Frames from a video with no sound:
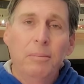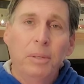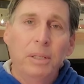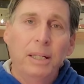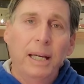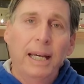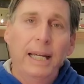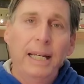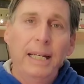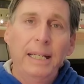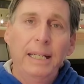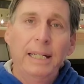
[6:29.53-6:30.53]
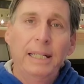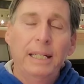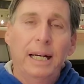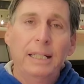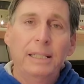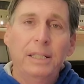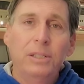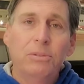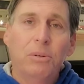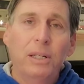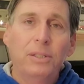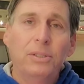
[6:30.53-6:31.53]
But they, in
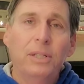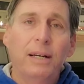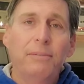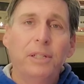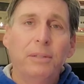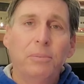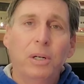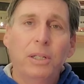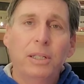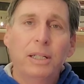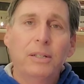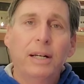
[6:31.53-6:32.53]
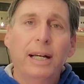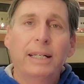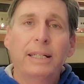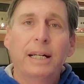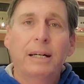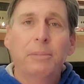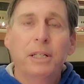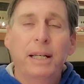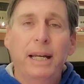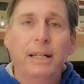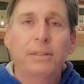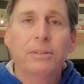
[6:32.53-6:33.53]
1927, in one of their Economic
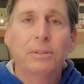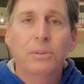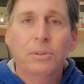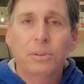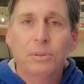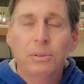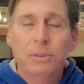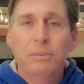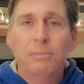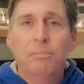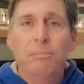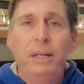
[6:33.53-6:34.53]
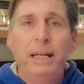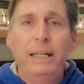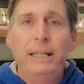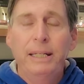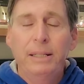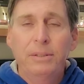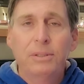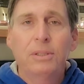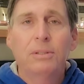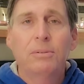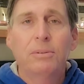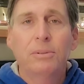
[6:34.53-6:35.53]
Council
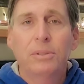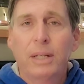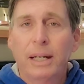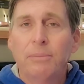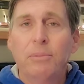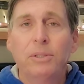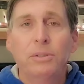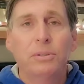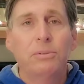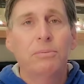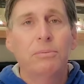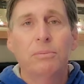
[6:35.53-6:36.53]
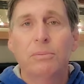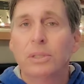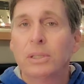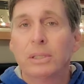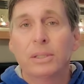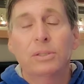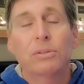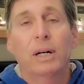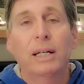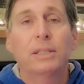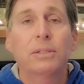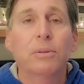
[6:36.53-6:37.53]
meetings, said we should really
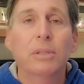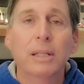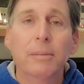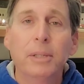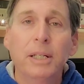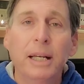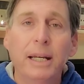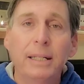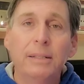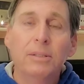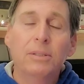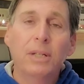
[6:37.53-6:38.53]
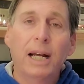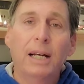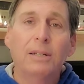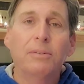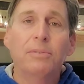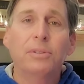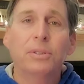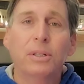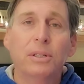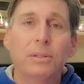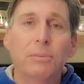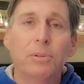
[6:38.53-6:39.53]
try to eliminate tariffs
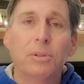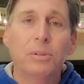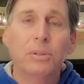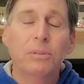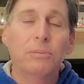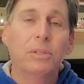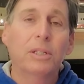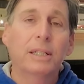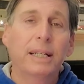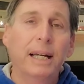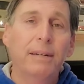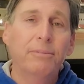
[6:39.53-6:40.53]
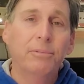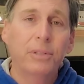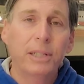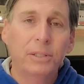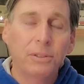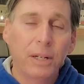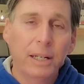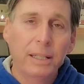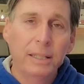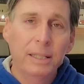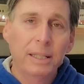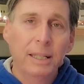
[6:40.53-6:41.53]
in the world and really have free
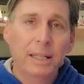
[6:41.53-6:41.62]
trade.